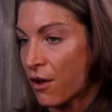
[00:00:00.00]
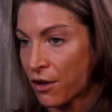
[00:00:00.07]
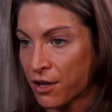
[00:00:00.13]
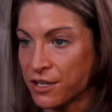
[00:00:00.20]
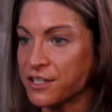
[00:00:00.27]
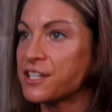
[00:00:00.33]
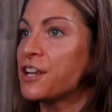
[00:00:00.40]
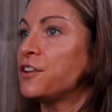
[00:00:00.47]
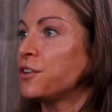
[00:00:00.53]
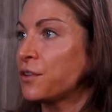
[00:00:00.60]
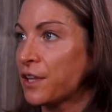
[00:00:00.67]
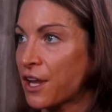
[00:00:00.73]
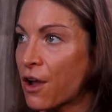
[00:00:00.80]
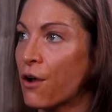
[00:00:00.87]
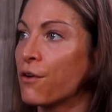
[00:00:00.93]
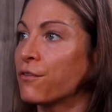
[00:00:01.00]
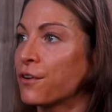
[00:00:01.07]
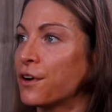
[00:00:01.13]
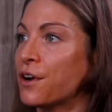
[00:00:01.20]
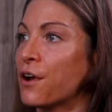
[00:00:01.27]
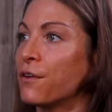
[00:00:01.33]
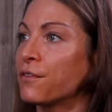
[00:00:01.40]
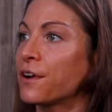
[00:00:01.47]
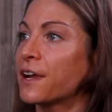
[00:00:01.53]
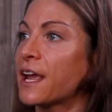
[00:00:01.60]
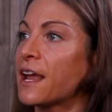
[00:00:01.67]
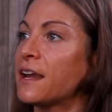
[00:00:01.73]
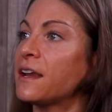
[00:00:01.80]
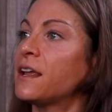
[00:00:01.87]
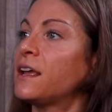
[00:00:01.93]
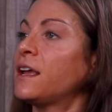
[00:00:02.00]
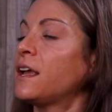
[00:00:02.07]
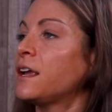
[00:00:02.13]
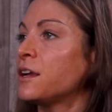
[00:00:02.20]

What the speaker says: continually over and over again,